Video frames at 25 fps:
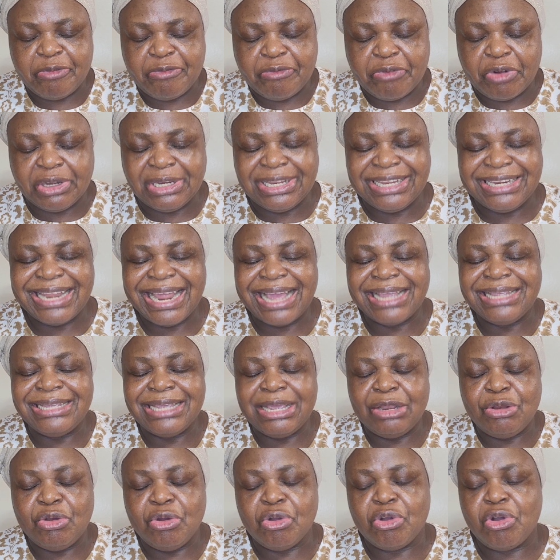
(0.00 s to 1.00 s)
for the dark
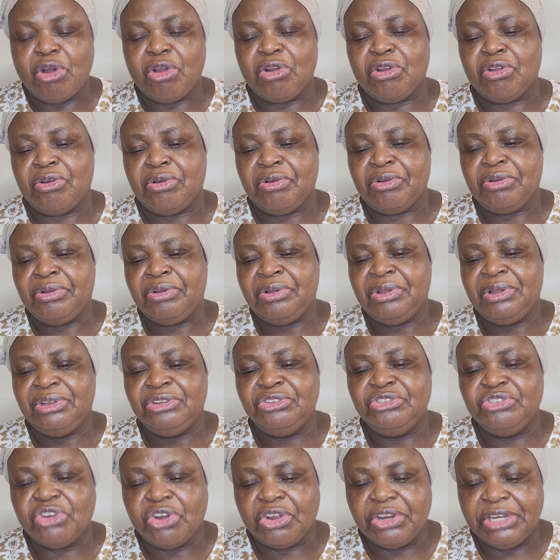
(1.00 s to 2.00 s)
yellow color.
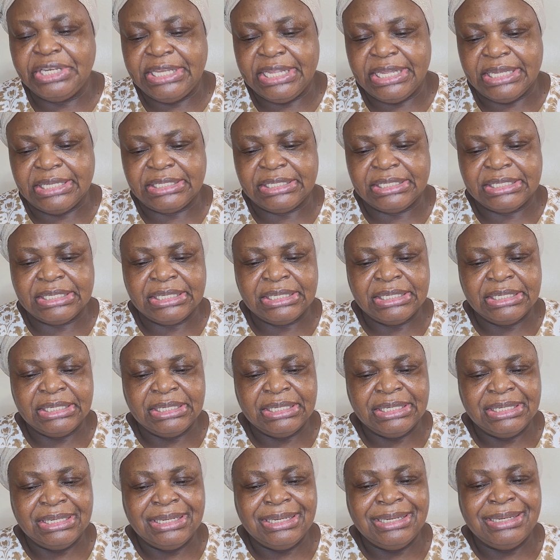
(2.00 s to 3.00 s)
Jaundice,
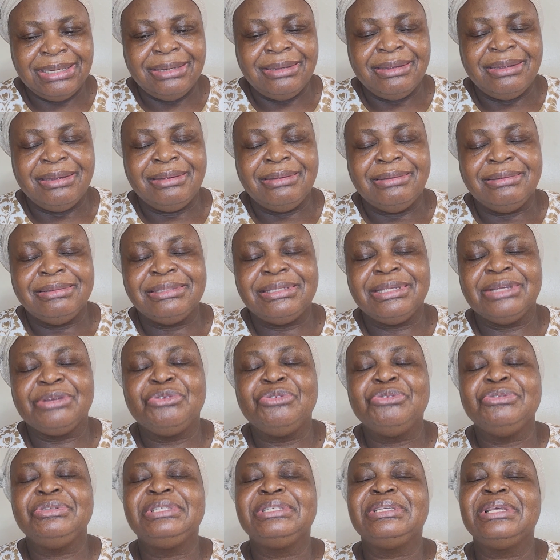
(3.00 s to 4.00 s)

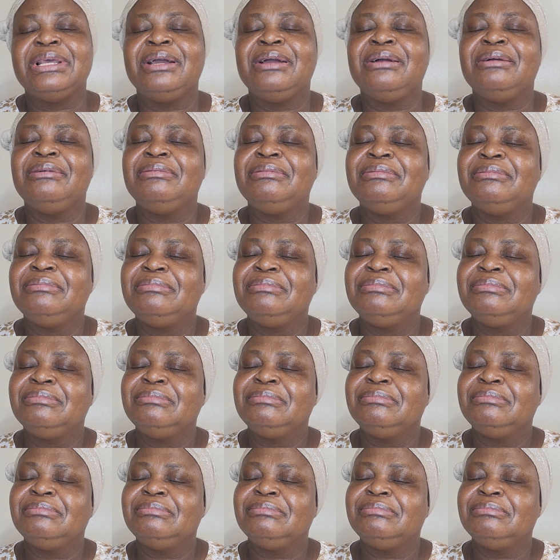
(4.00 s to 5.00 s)
sickle cell
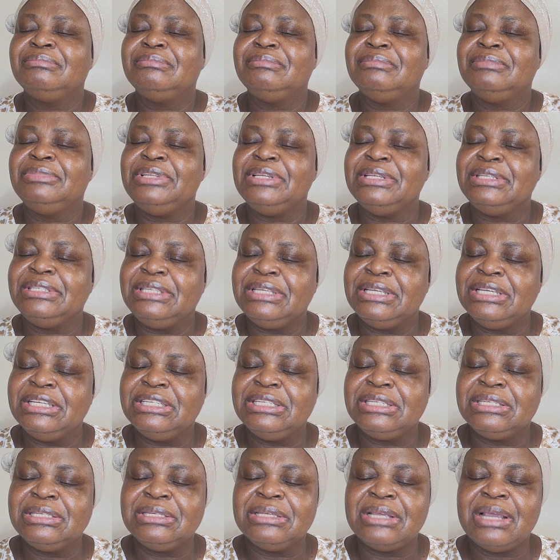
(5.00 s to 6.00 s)

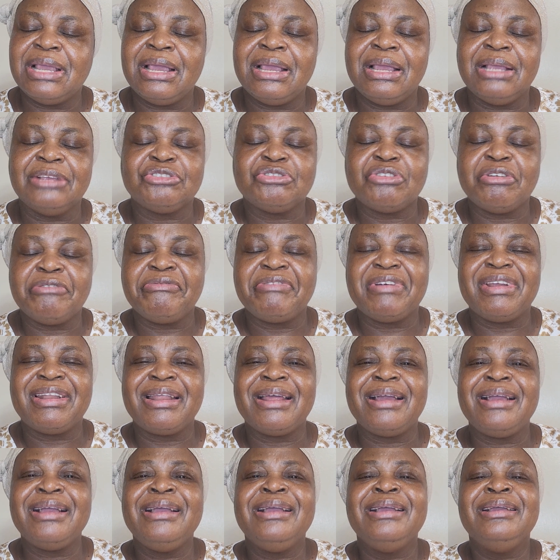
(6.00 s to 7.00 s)
disease
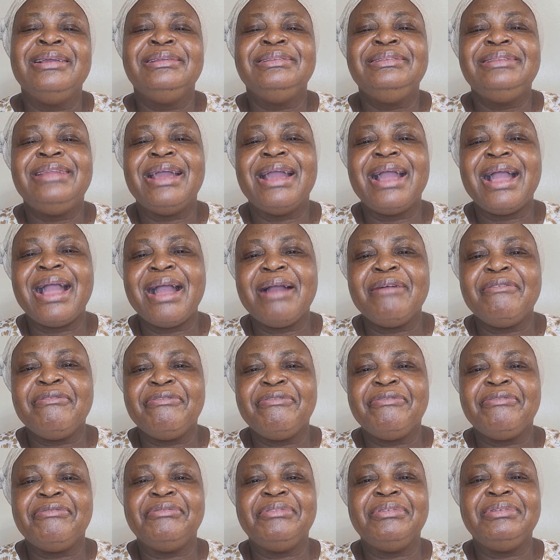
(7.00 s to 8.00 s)
sufferer, they have
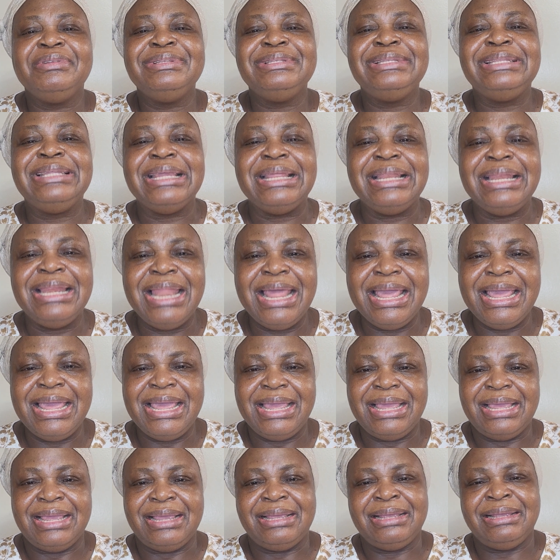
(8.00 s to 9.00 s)

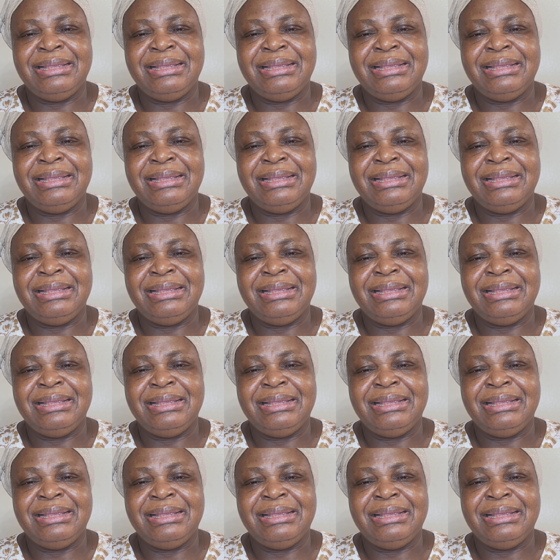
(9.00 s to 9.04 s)
delay